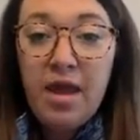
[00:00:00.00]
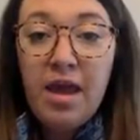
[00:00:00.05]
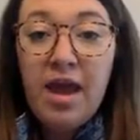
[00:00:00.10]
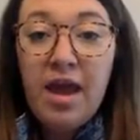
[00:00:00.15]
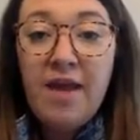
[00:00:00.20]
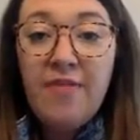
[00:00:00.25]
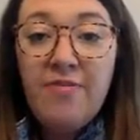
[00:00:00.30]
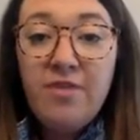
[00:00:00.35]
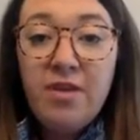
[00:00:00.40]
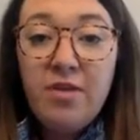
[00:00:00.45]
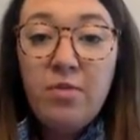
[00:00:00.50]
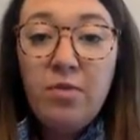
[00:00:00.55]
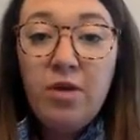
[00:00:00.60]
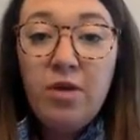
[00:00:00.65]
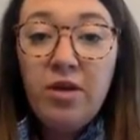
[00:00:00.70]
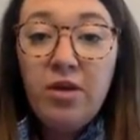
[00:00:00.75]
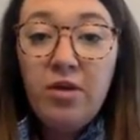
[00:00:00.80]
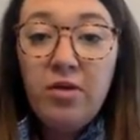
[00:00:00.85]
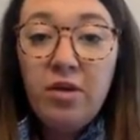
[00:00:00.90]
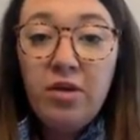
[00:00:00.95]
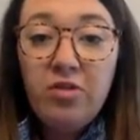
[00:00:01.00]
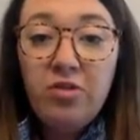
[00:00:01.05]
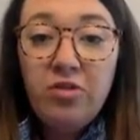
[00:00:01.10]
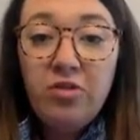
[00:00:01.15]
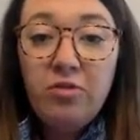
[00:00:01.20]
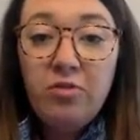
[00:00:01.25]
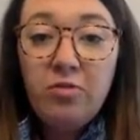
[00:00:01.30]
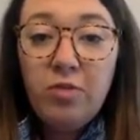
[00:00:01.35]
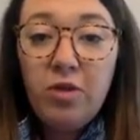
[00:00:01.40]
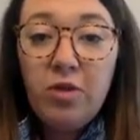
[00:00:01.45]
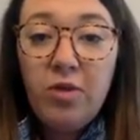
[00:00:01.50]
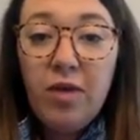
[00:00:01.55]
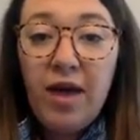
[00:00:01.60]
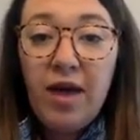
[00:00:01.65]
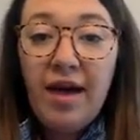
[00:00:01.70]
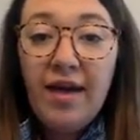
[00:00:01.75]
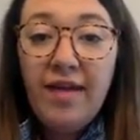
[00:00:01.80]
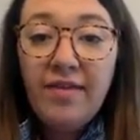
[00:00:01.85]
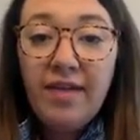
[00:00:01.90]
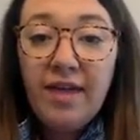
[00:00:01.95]
And then what you can do is when you
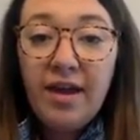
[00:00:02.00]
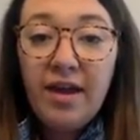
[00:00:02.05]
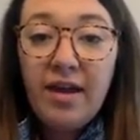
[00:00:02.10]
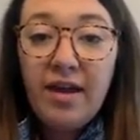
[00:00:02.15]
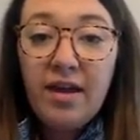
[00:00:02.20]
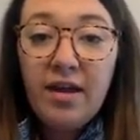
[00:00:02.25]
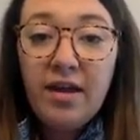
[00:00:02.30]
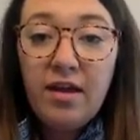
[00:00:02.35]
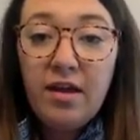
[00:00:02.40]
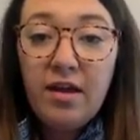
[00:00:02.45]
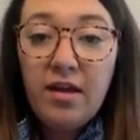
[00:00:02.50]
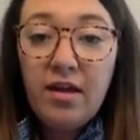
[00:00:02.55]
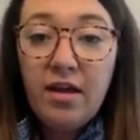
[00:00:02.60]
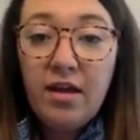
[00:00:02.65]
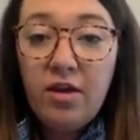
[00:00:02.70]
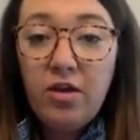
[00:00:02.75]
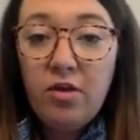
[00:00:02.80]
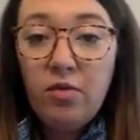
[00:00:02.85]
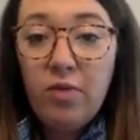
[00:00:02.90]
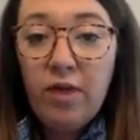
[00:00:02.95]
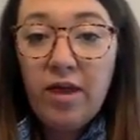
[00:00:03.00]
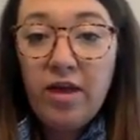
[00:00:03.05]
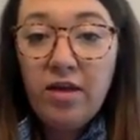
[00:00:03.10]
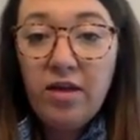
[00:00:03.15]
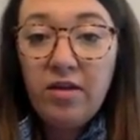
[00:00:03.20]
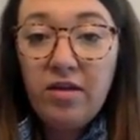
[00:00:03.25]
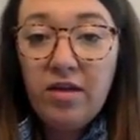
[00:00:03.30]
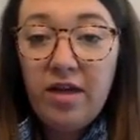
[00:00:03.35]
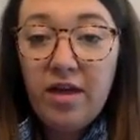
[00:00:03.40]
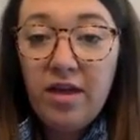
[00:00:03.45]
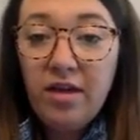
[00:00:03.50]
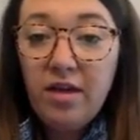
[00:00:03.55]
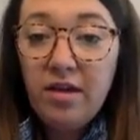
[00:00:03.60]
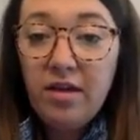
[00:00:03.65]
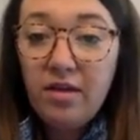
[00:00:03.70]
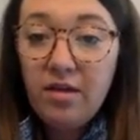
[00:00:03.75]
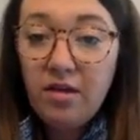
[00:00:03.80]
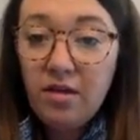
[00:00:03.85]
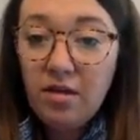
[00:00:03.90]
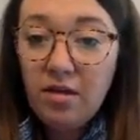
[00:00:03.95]
highlight it and you right click,
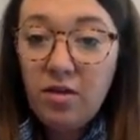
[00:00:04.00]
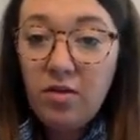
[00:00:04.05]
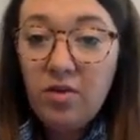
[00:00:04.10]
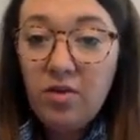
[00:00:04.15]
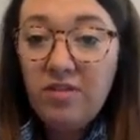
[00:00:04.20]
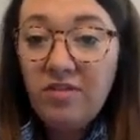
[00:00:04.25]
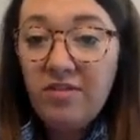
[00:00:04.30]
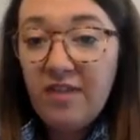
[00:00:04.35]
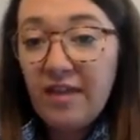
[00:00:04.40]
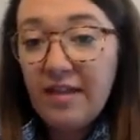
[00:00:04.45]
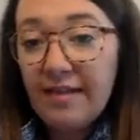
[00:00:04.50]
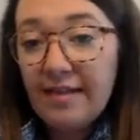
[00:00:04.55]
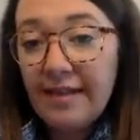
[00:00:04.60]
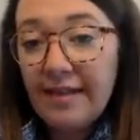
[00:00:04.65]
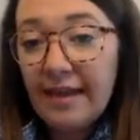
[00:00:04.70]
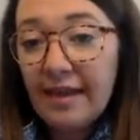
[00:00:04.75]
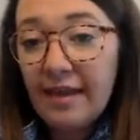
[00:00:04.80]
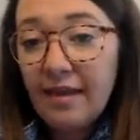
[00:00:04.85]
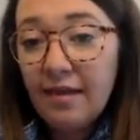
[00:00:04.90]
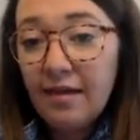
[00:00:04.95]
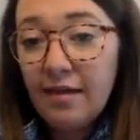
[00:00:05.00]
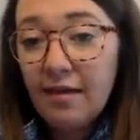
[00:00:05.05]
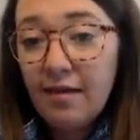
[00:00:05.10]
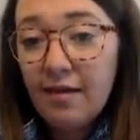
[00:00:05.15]
you can say link.